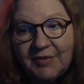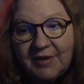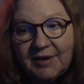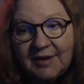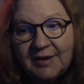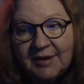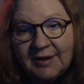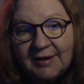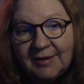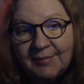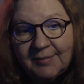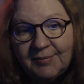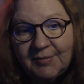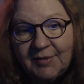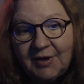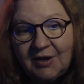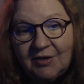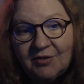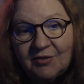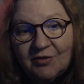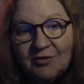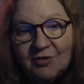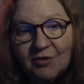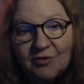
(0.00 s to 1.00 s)
They
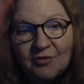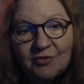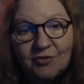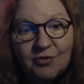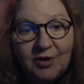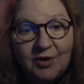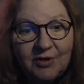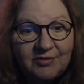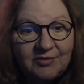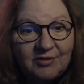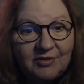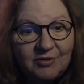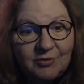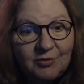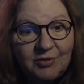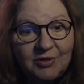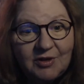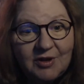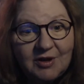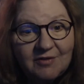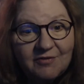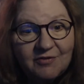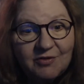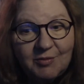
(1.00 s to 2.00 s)
either don't trust us with
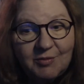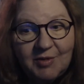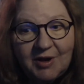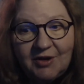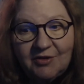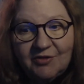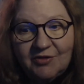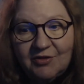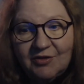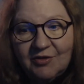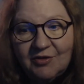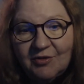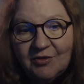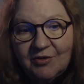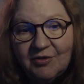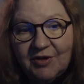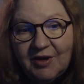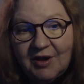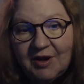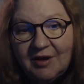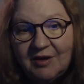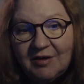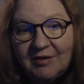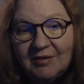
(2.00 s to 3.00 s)
the information, or
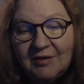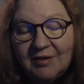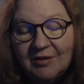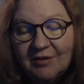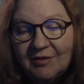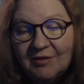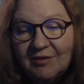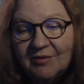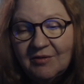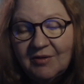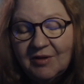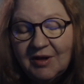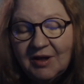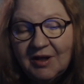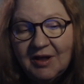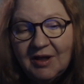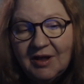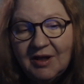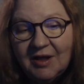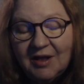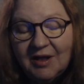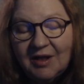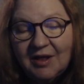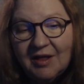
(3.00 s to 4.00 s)
they
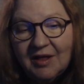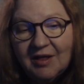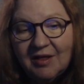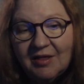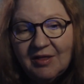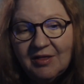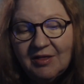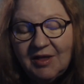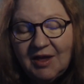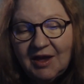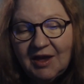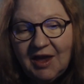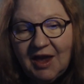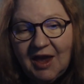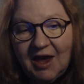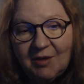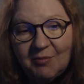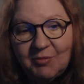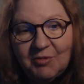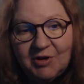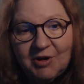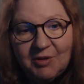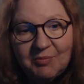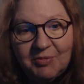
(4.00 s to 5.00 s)
can't
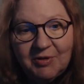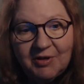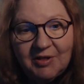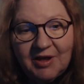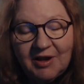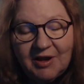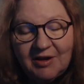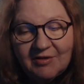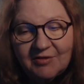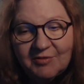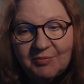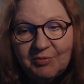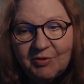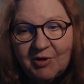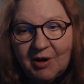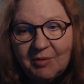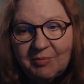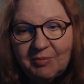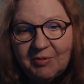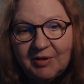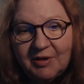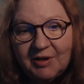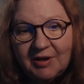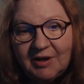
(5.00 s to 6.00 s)
manipulate us
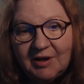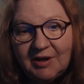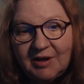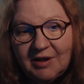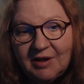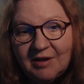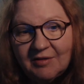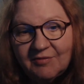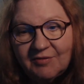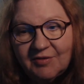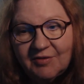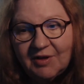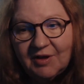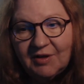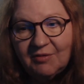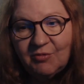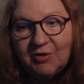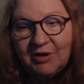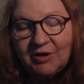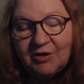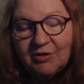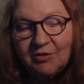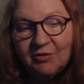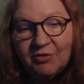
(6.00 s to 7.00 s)
properly if
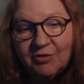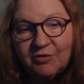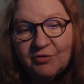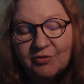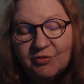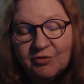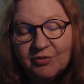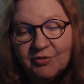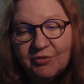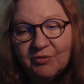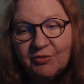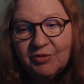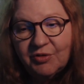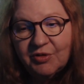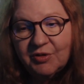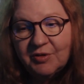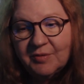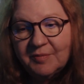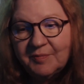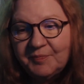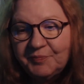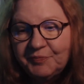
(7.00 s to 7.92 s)
we know the truth.